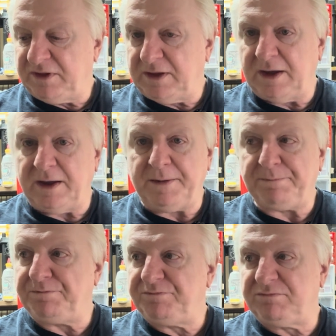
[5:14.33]
um,
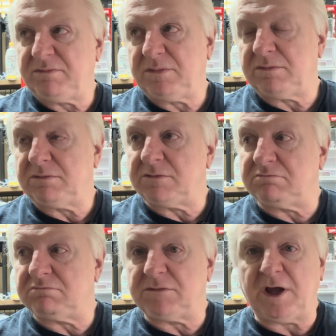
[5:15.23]

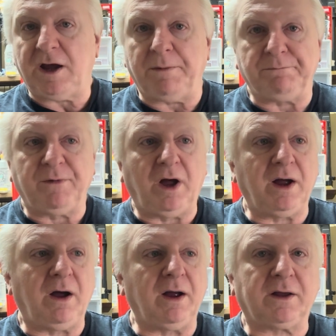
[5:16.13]
yeah,
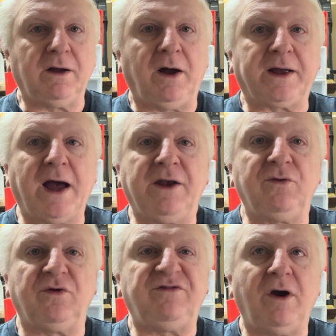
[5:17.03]
I can't
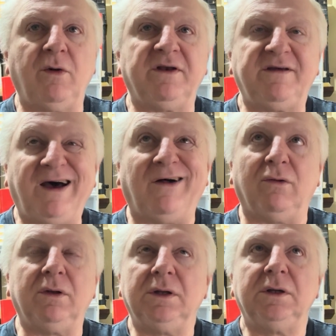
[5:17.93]
do a show and tell.